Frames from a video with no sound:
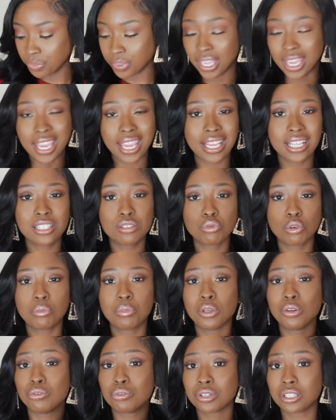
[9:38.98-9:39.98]
The 8s will
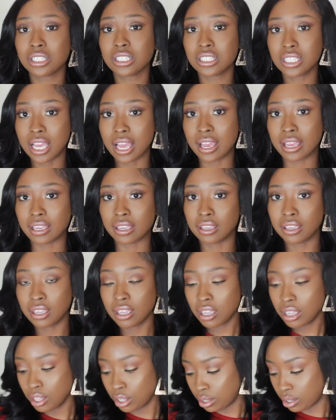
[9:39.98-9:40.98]
be really tight.
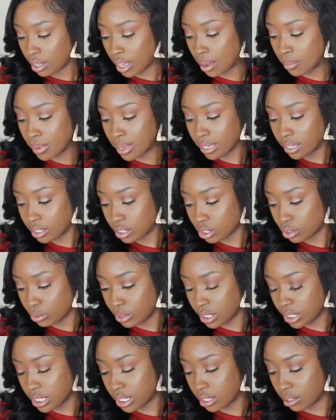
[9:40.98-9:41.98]
I might get
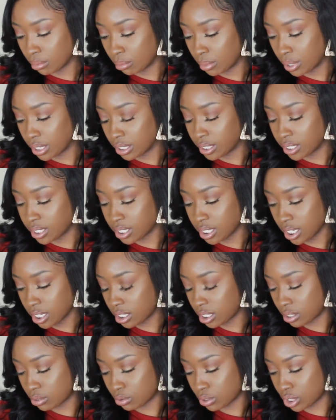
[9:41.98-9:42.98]
squeezed in them, but the
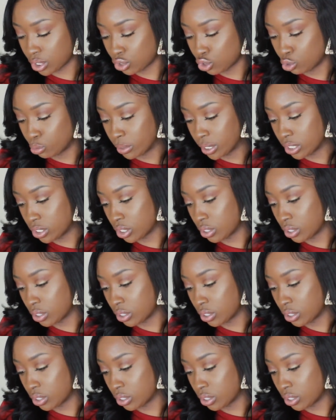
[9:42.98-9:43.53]
6s are just too much.